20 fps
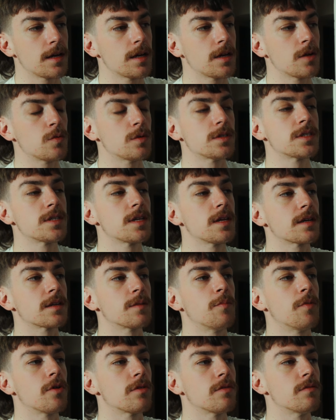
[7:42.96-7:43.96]
It will
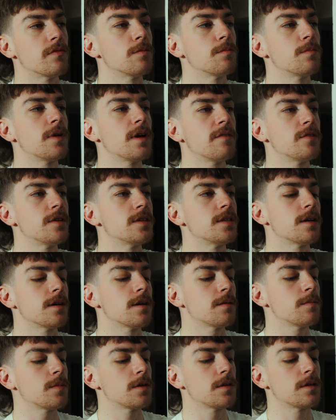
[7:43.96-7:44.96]
select both of them every
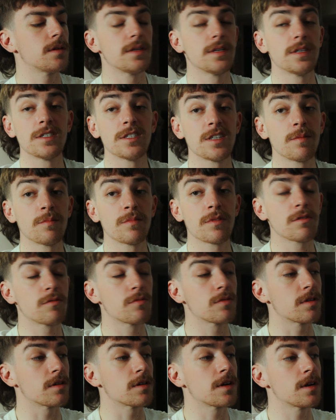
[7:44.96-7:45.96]
time. Same thing
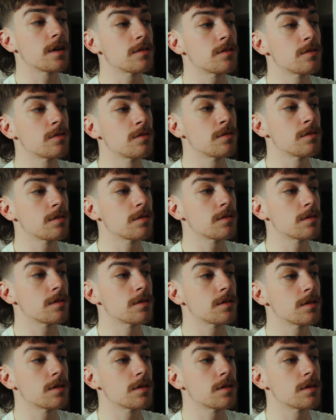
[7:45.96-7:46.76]
with your cut tool.